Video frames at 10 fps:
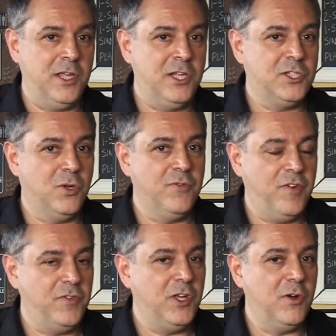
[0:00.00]
He sold
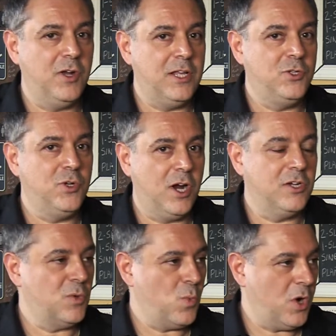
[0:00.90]
1,582
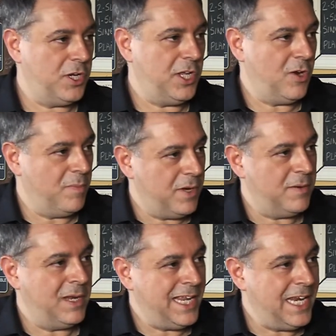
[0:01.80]
cars in 1 year,
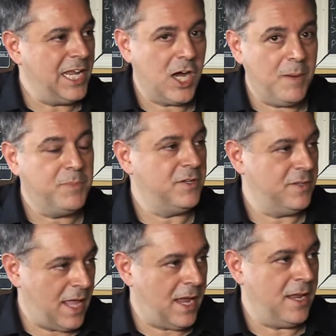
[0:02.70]
but leading up to
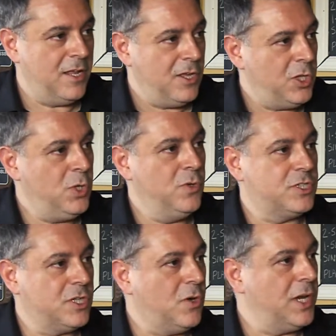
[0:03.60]
that, you sold